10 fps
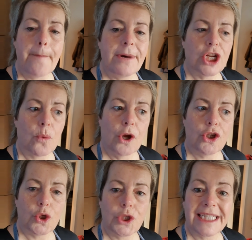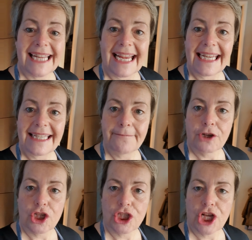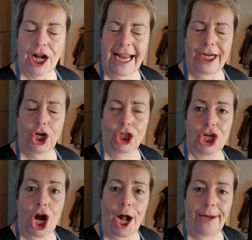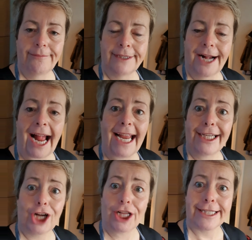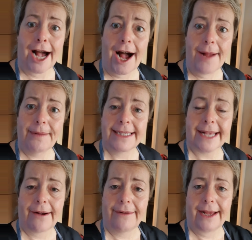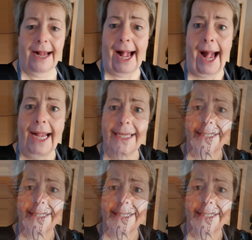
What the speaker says: But I won't do today, because I ain't got time. I ain't got time, I tell you, I